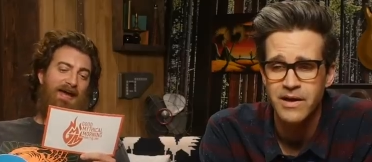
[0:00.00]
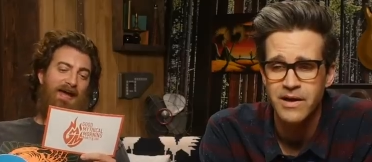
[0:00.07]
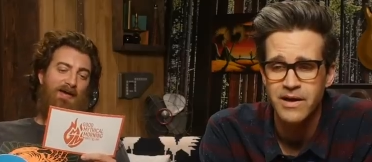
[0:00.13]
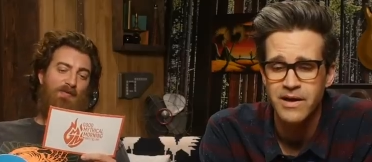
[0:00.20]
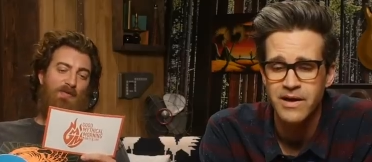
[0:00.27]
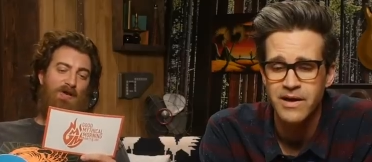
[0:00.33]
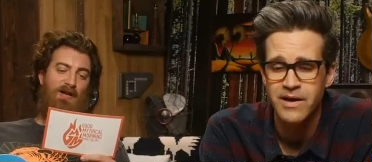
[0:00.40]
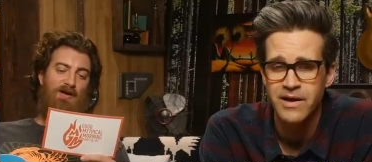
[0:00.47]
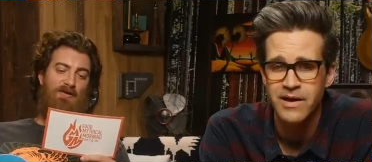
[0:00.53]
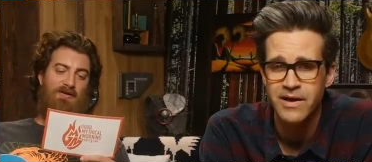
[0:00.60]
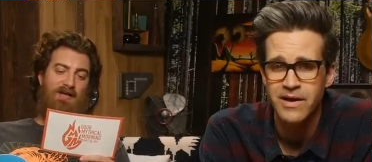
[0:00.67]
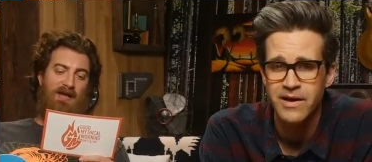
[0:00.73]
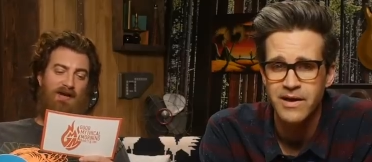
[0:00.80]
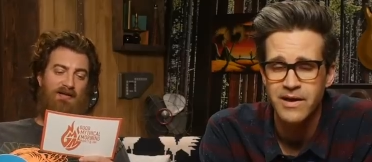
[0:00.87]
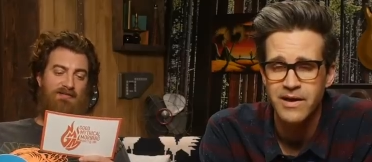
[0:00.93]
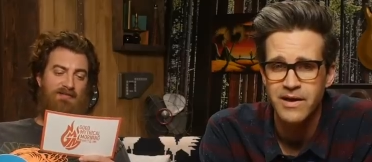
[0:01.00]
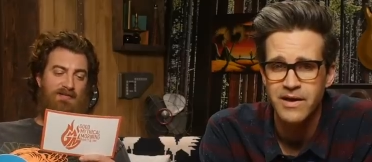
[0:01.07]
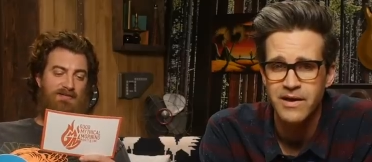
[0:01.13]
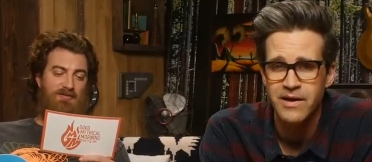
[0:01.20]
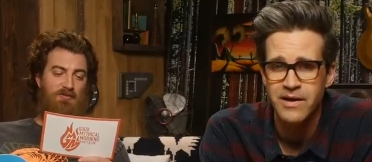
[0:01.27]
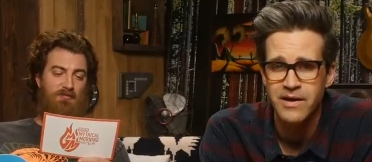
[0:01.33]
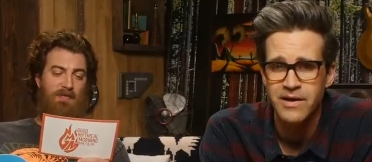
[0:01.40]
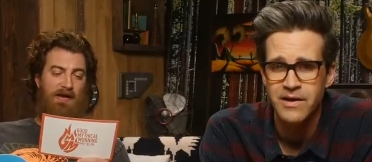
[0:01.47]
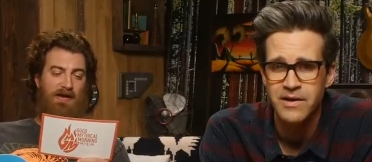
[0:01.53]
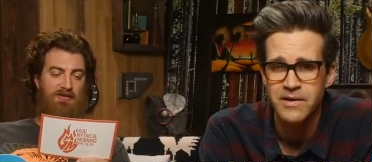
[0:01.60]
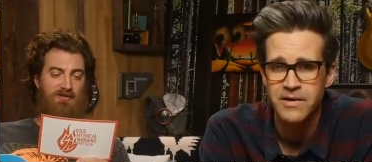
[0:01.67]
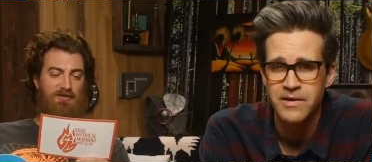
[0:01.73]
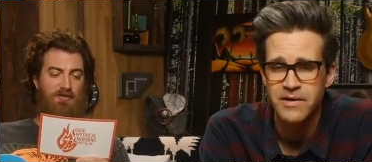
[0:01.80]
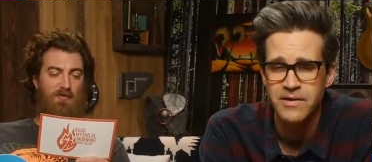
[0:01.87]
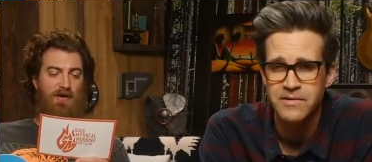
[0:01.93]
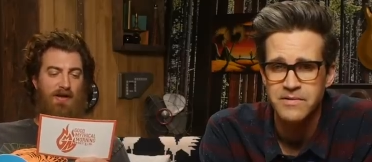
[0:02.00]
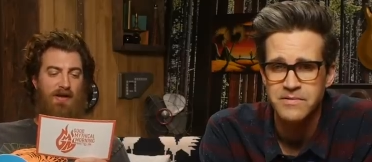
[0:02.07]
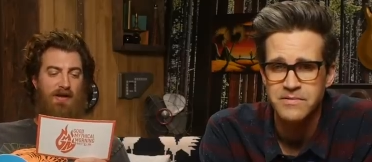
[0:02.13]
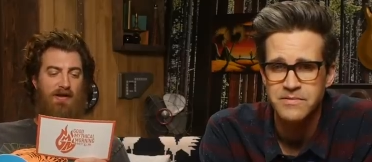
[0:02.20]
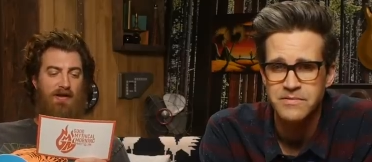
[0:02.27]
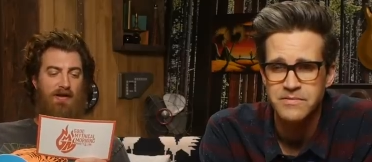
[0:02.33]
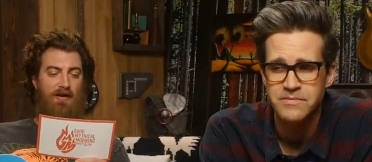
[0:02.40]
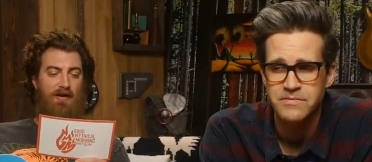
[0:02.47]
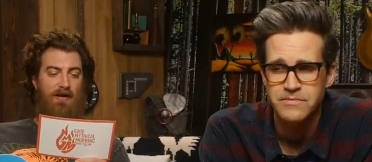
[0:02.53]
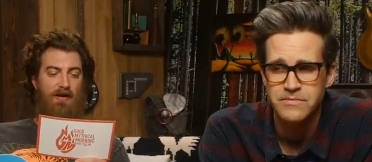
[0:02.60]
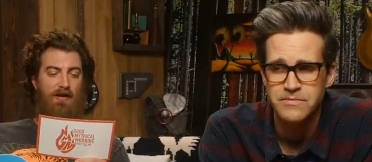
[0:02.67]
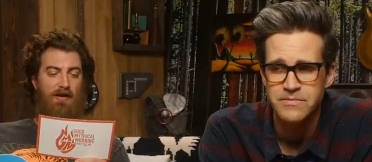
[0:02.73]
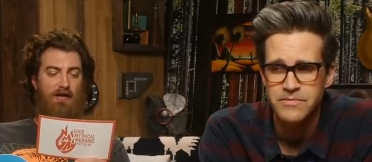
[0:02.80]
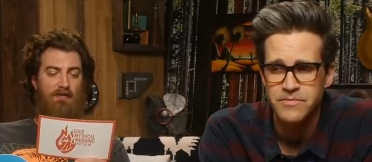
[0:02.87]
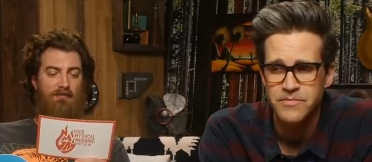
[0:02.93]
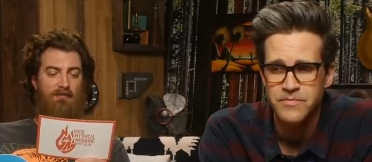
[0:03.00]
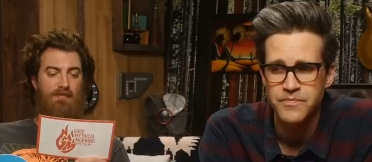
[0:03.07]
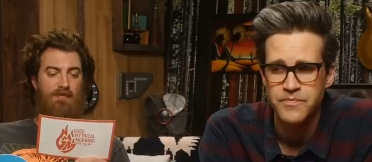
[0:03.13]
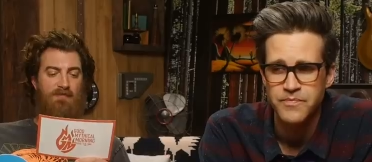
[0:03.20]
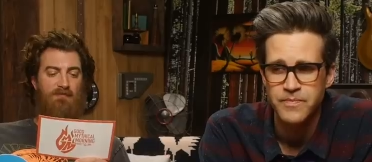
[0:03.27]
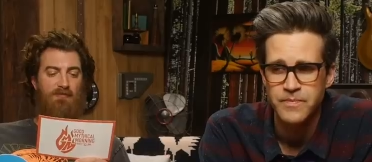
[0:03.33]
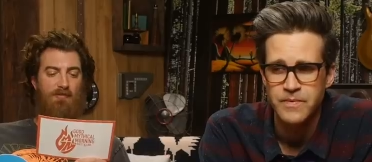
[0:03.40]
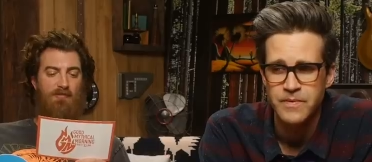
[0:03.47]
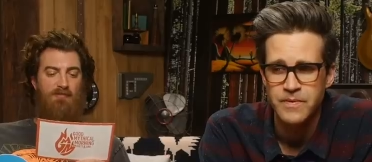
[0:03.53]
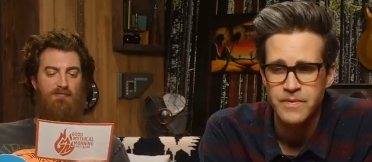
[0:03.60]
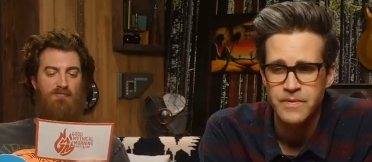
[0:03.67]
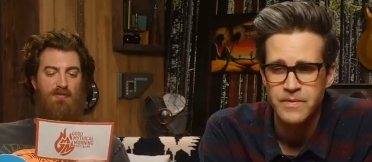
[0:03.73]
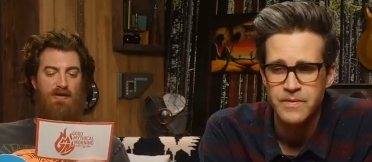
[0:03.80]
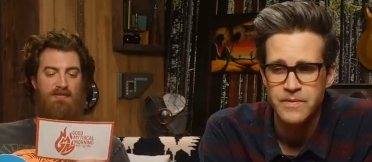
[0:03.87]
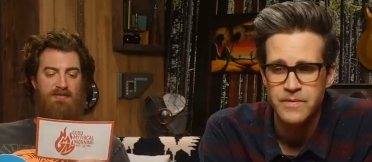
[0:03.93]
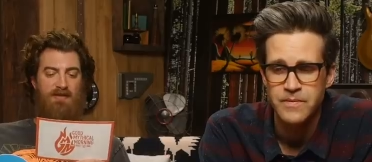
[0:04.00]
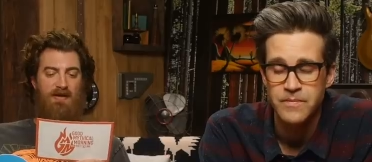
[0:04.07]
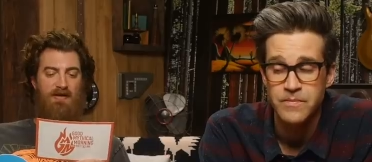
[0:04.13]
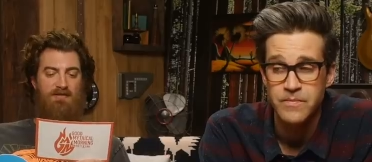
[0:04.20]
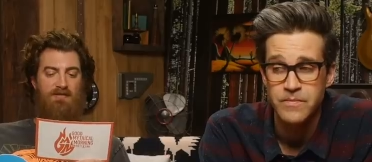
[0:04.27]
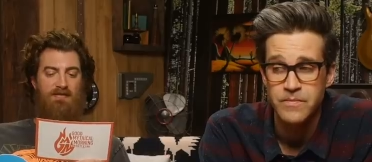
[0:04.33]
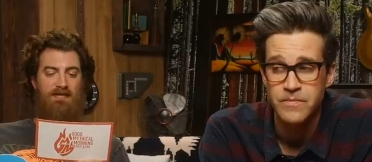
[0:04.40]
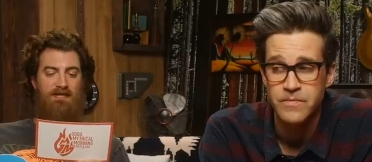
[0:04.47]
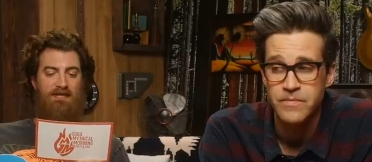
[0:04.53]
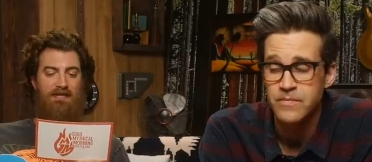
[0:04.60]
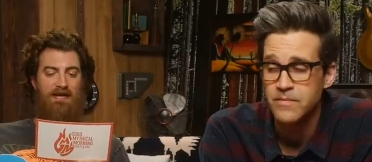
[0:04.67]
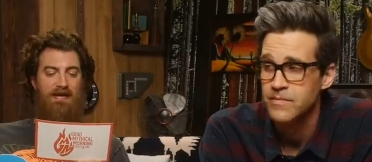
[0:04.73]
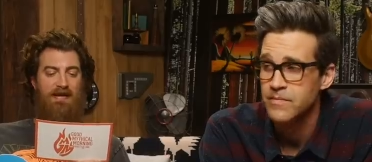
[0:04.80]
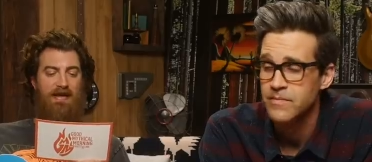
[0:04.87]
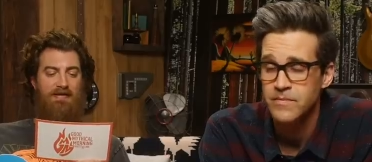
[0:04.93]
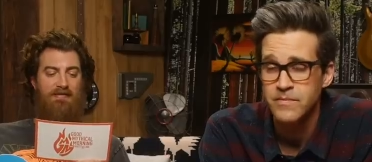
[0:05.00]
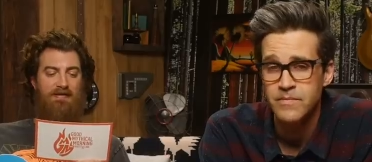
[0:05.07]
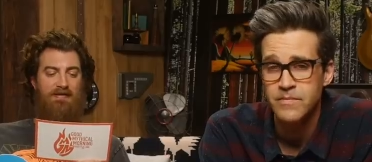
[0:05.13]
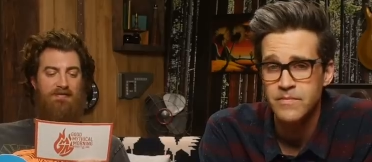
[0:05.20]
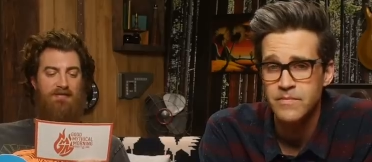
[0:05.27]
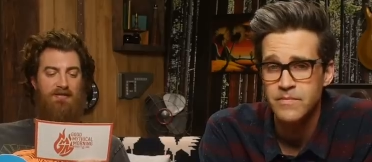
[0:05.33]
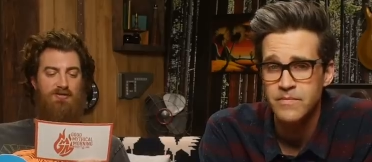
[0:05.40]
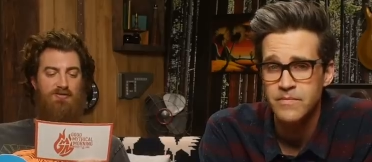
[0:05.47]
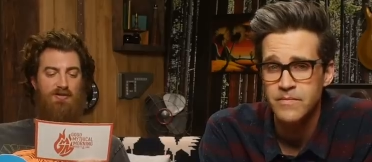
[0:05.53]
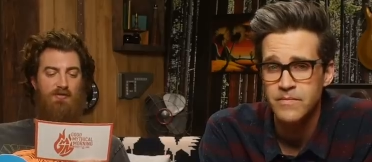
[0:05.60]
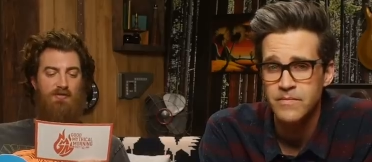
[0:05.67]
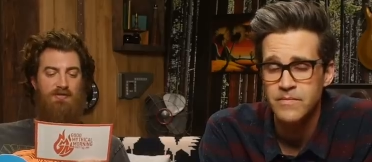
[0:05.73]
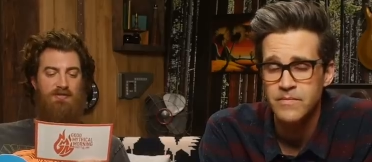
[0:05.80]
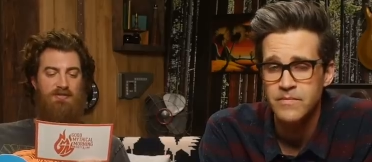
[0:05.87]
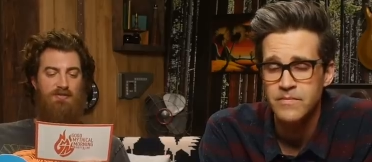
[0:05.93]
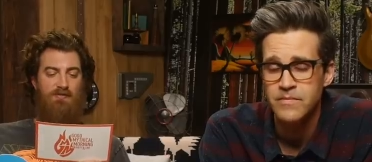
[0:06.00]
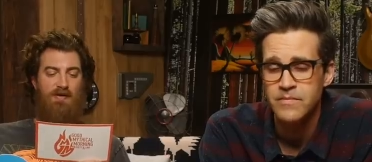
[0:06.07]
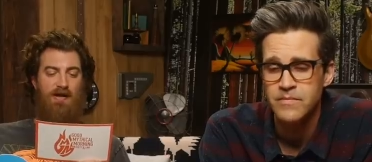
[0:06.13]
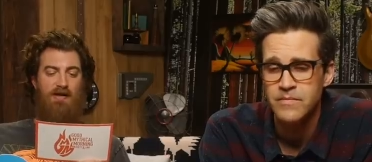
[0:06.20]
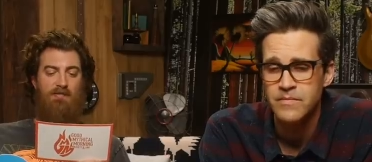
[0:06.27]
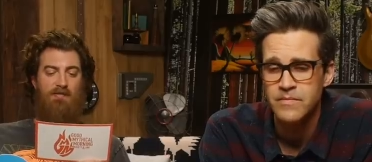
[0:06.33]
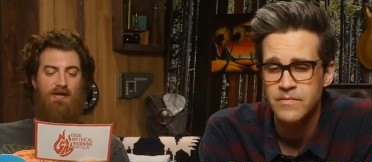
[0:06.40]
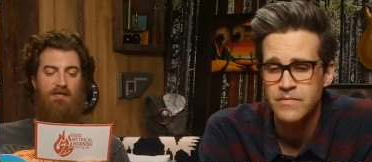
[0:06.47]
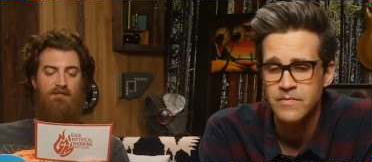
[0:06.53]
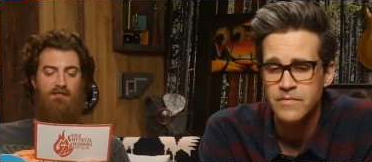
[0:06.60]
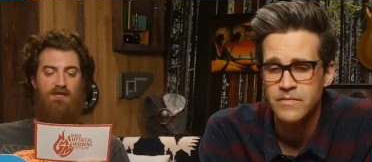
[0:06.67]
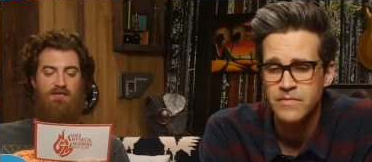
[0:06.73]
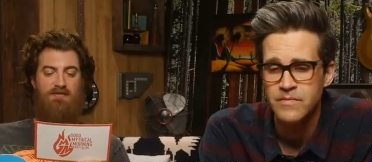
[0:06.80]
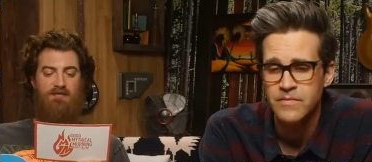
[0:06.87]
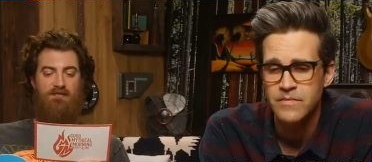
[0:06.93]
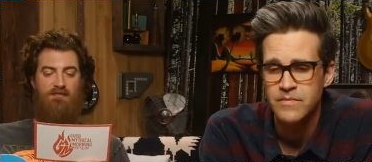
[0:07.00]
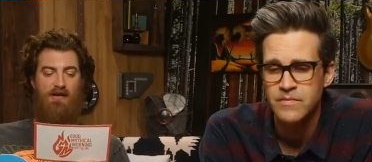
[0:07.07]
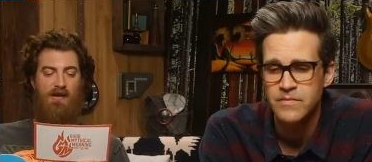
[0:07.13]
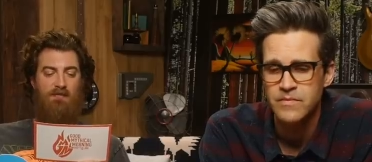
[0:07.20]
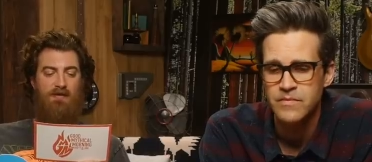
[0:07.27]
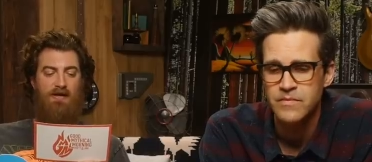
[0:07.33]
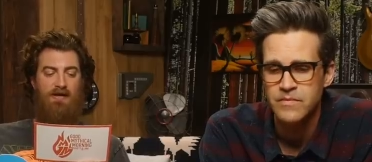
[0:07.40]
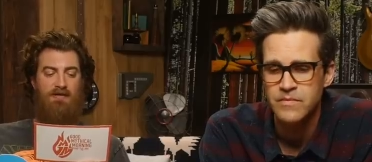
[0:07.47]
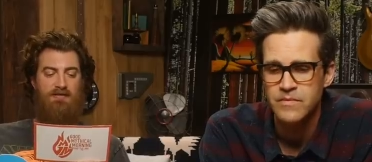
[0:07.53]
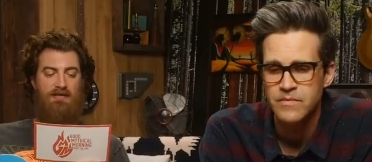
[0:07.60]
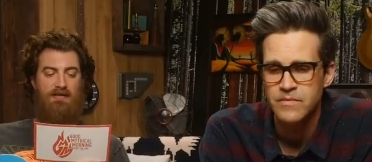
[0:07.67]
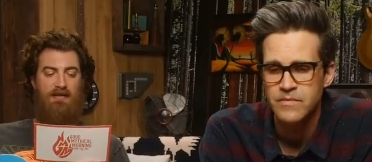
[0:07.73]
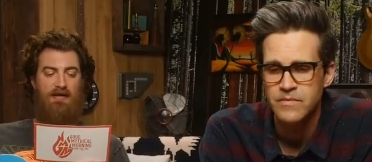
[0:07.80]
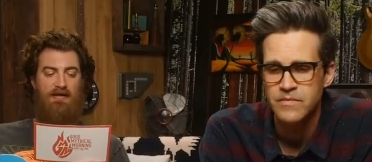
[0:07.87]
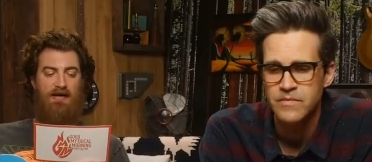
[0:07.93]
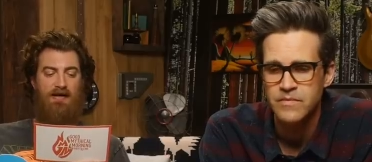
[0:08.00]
Speaker 1: A widowed countess who passed away uh, from a form of breast cancer in the late eighteenth century was surrounded by friends and family as she lay